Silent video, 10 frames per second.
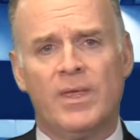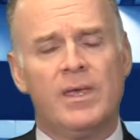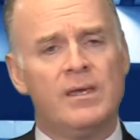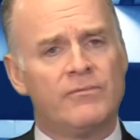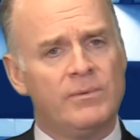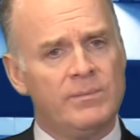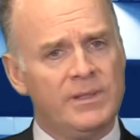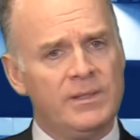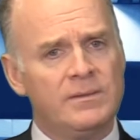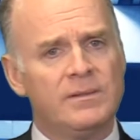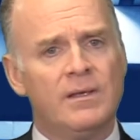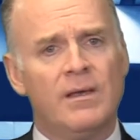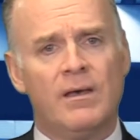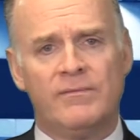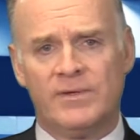Every minute
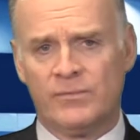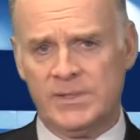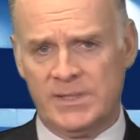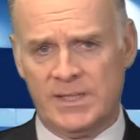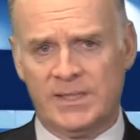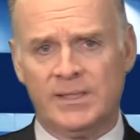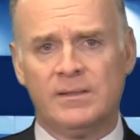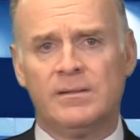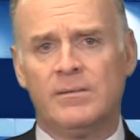of every day,